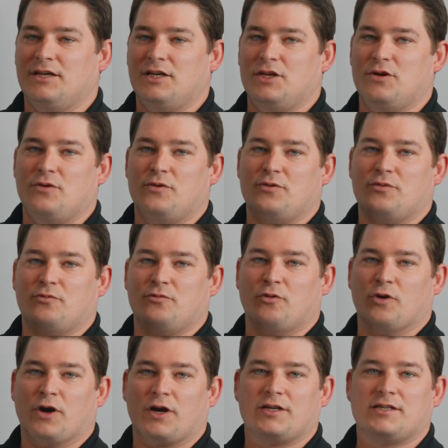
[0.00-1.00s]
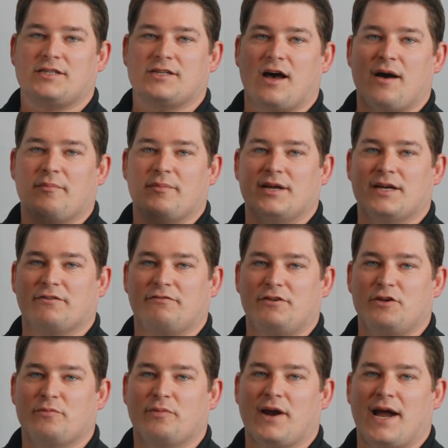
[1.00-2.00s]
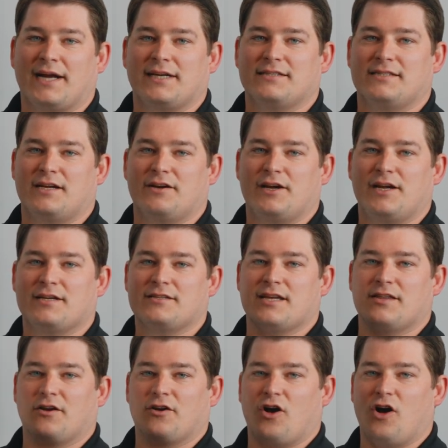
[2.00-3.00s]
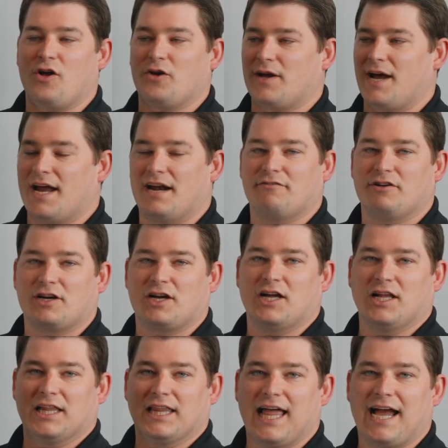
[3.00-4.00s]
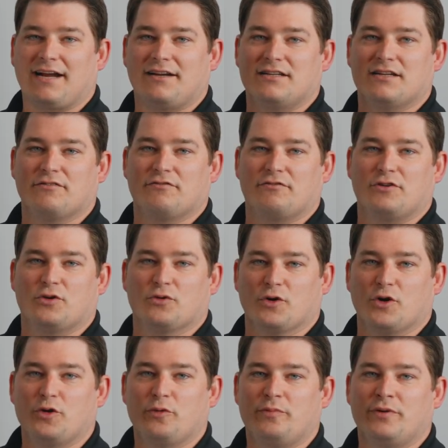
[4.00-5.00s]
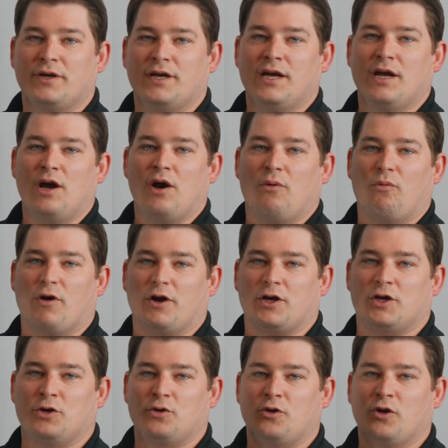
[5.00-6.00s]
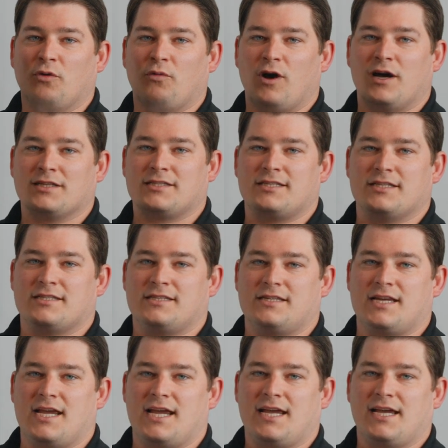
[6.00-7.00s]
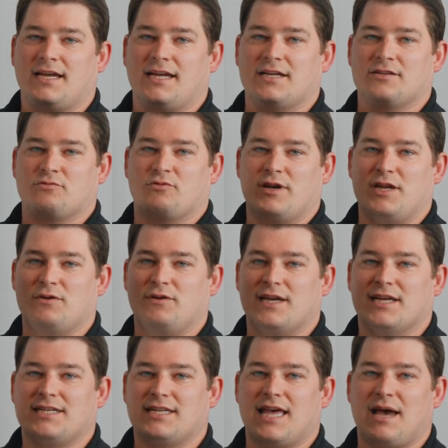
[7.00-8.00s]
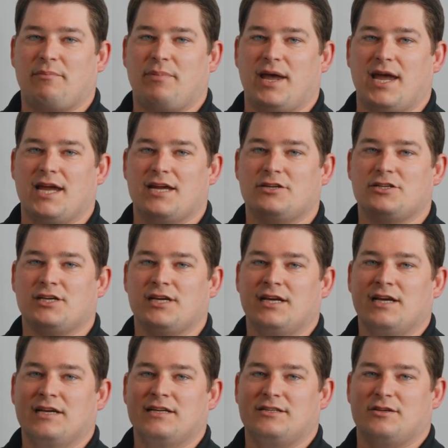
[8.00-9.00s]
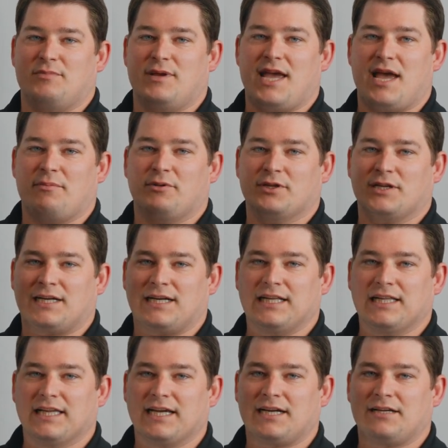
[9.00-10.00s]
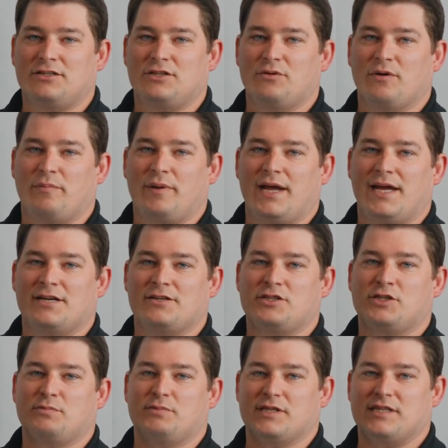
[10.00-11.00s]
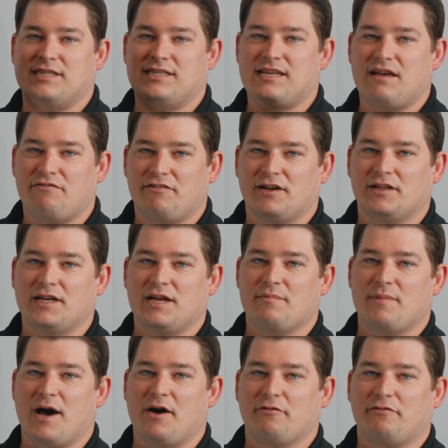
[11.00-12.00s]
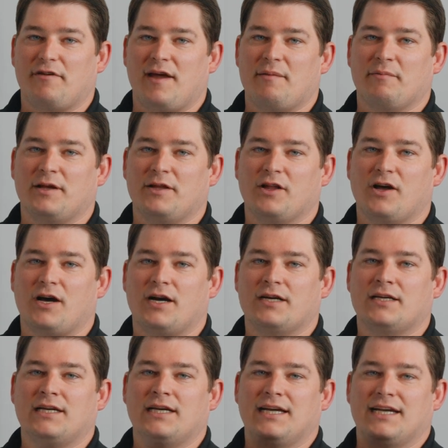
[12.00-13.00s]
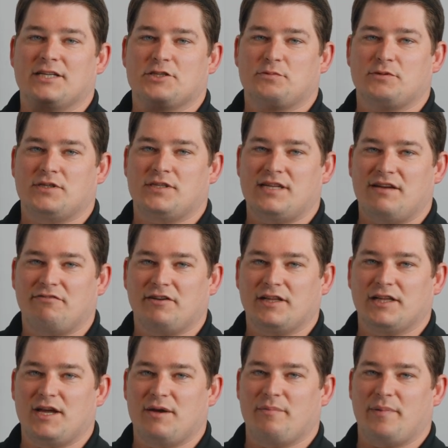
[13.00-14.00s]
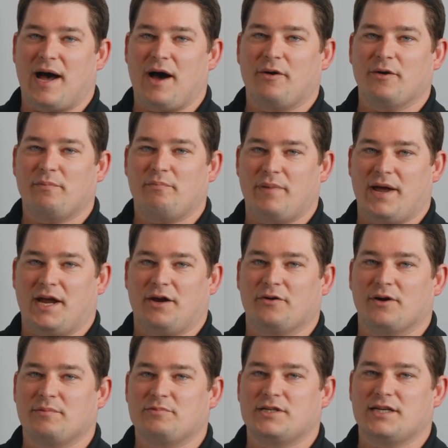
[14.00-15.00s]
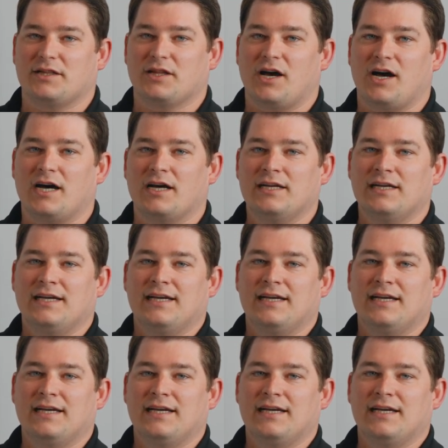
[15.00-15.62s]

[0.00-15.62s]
you work some in a few practice areas and they're all kind of a collective group. What Google wants to see is when you get to that page to be able to click to a page specifically about family law and specifically about bankruptcy law.